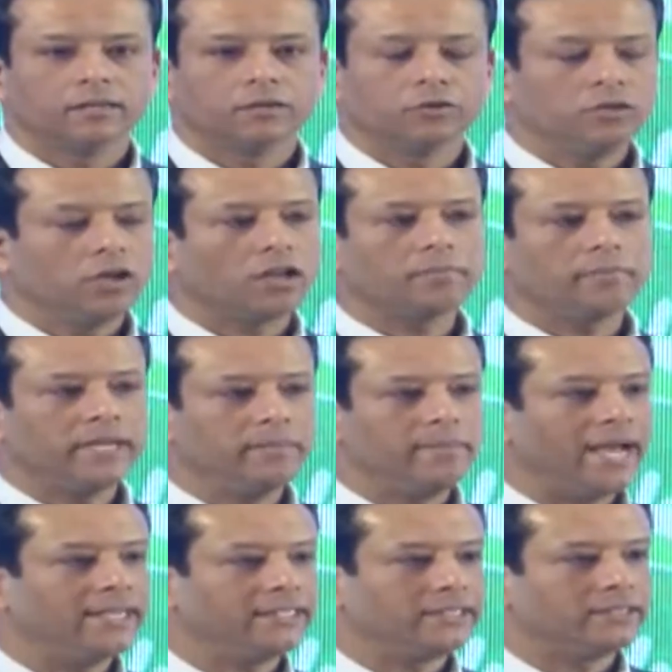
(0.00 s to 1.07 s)
could not have been
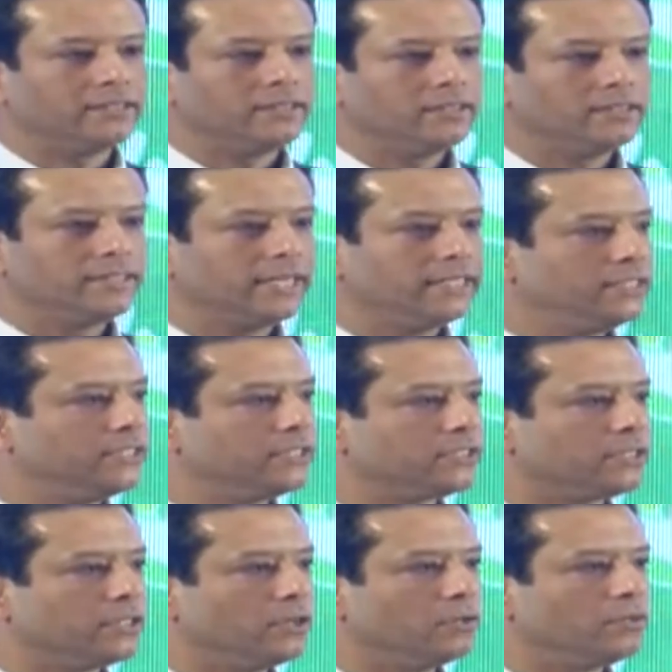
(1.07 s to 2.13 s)
imagined 10 years
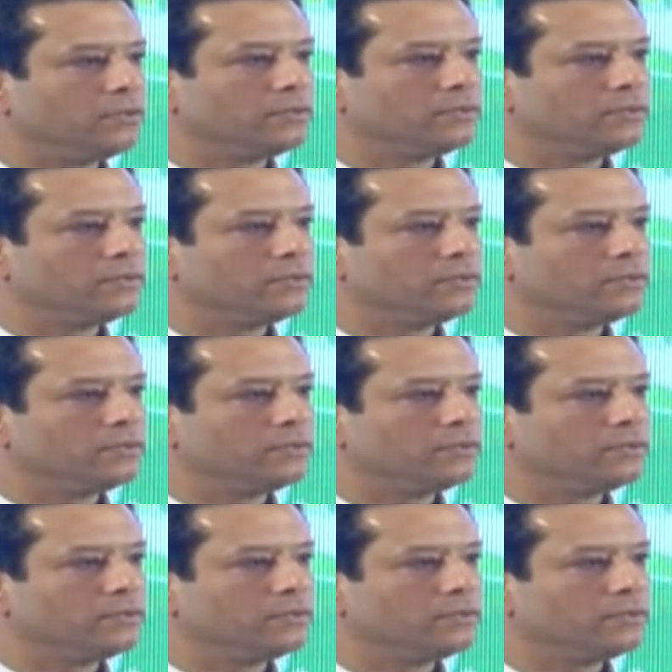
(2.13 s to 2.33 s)
ago.